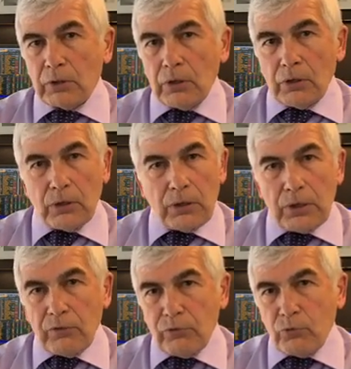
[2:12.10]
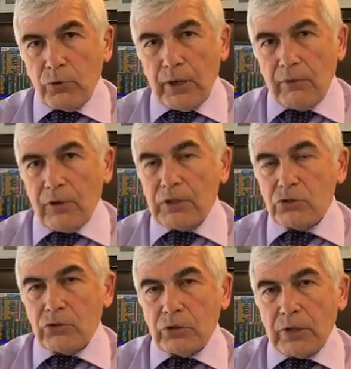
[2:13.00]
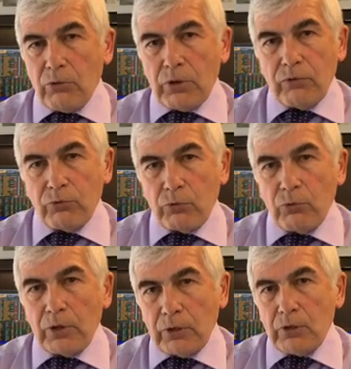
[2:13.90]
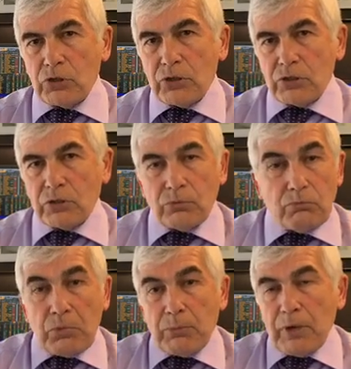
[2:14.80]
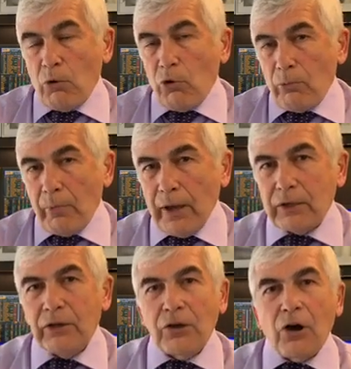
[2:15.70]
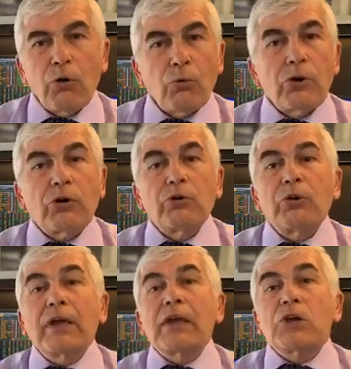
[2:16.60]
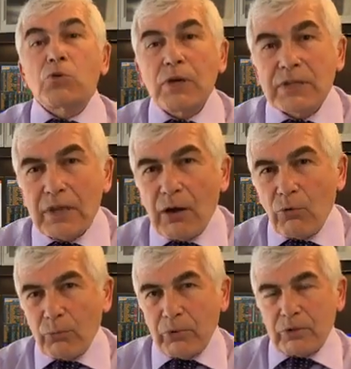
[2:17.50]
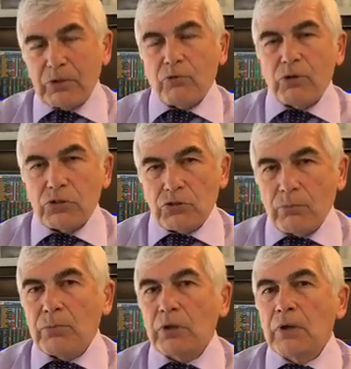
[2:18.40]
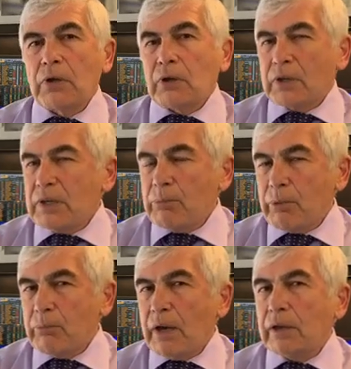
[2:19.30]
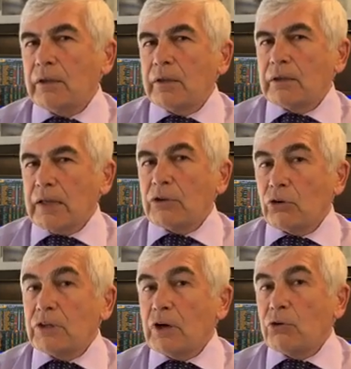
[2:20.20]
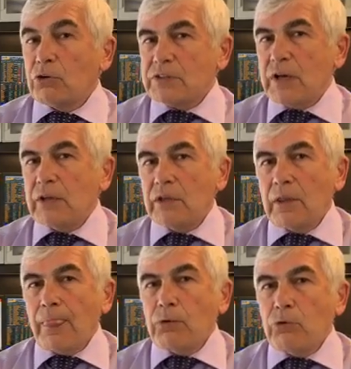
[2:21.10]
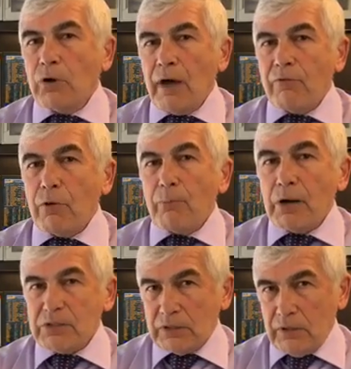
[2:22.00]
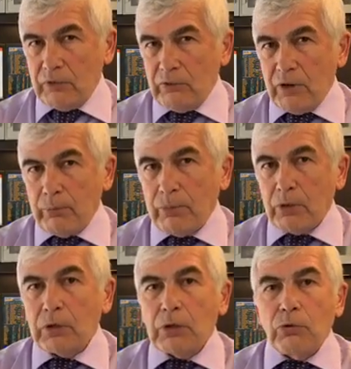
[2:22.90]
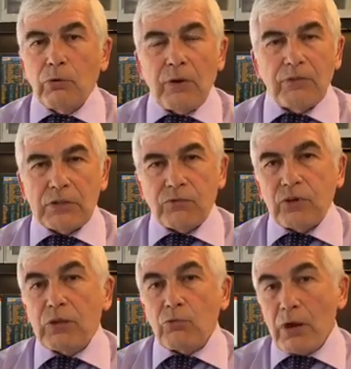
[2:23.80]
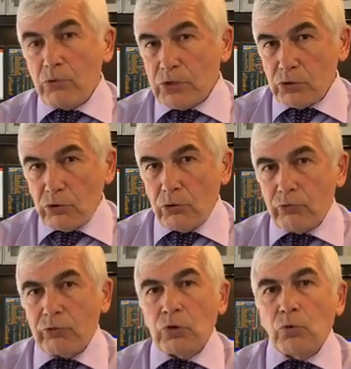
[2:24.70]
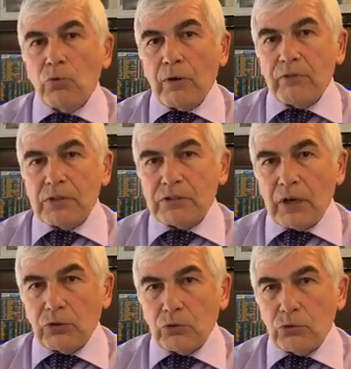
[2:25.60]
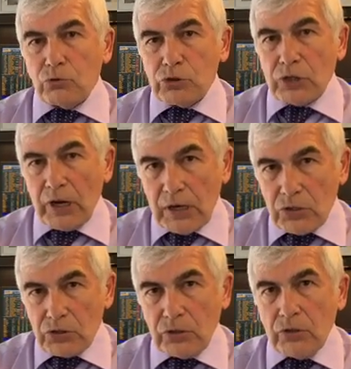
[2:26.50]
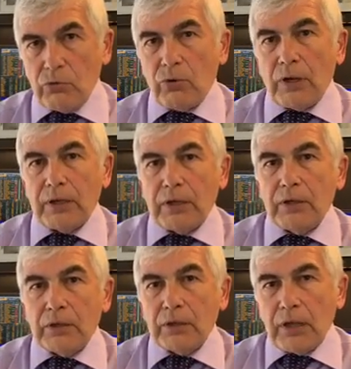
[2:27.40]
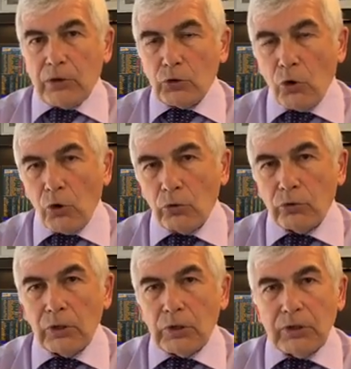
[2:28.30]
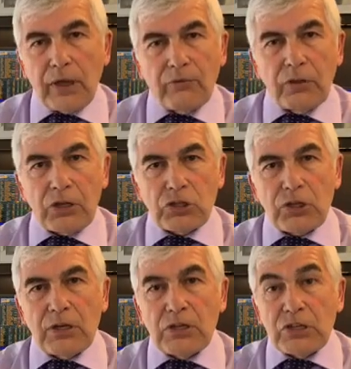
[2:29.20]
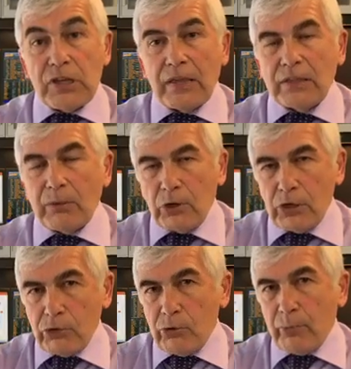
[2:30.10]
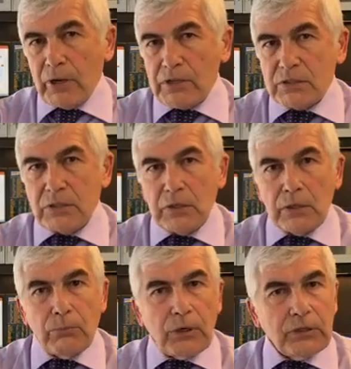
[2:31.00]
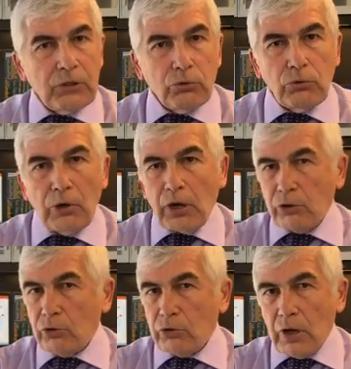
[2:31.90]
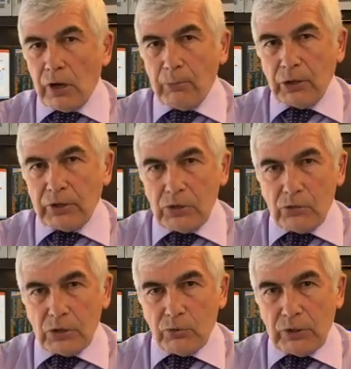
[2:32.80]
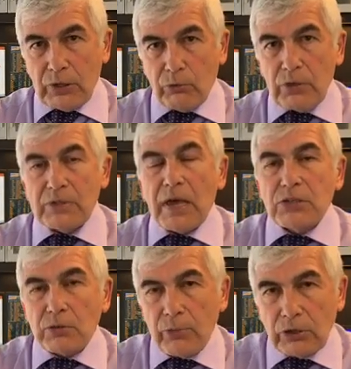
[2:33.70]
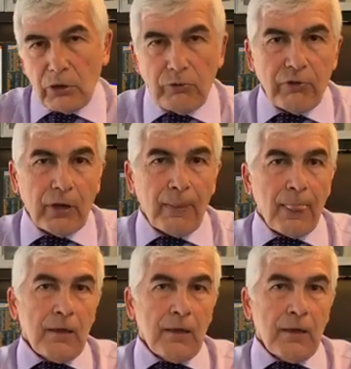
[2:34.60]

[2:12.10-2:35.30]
If we have additional tariff, we will change maybe our mind, or we could increase our probability of recession. But keep in mind that on the other side, you have a positive development. You have this Federal Reserve who have decided to change really their tone. They have not changed yet their monetary policy, but they no longer talk about interest rate increase. As a matter of fact,